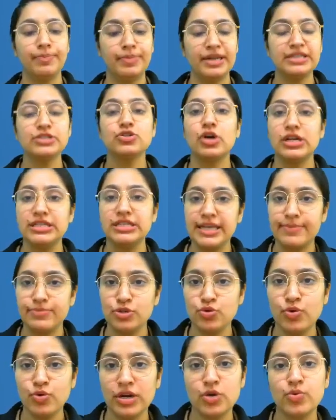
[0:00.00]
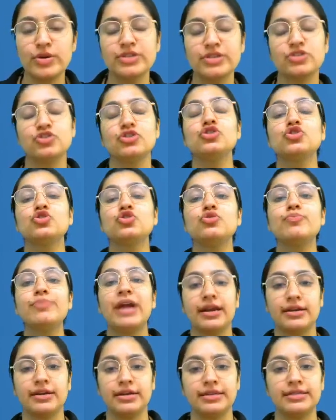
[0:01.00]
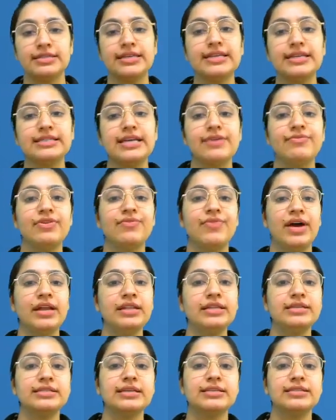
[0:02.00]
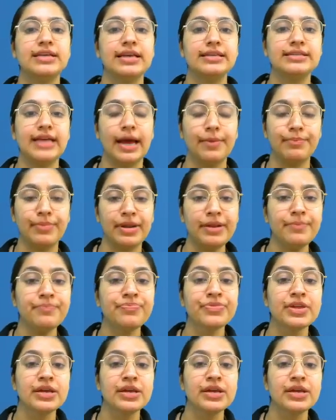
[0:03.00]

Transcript: plus conceptual questions to practice. Yes, everyone, this is the example.